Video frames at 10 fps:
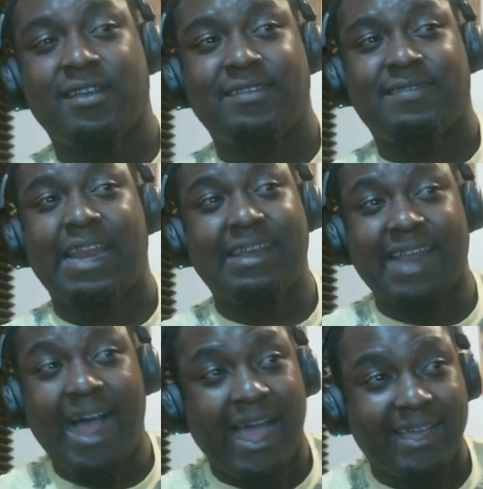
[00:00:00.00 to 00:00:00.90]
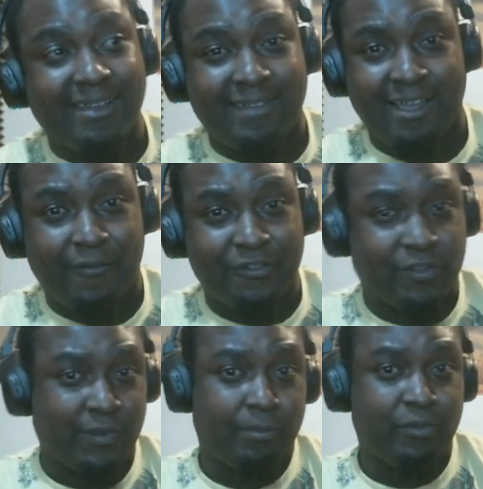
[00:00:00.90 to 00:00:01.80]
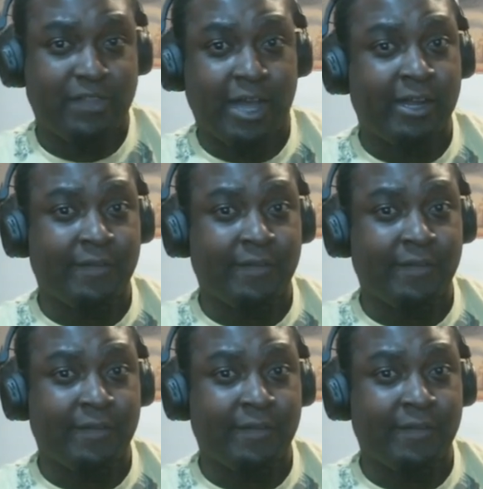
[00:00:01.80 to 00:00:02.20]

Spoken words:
they didn't die. They all suffered the brutality